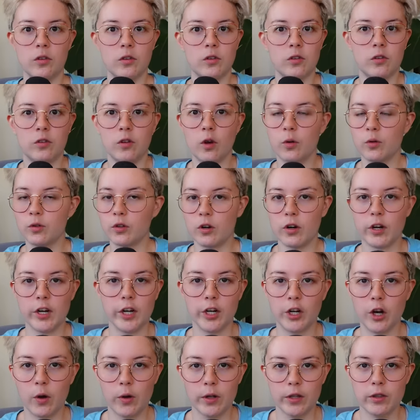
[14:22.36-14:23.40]
So sorry
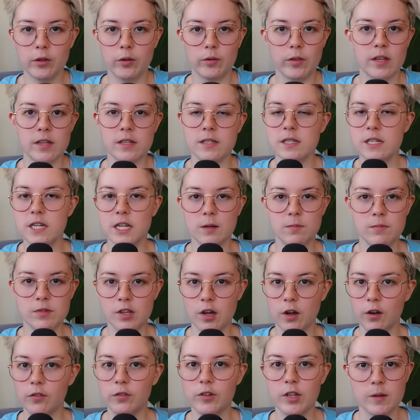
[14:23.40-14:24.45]
you're going through this. Team
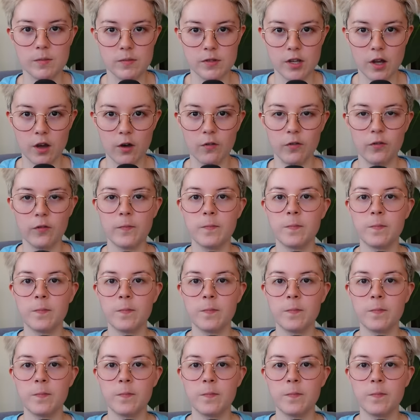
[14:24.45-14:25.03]
Soph, Team Soph.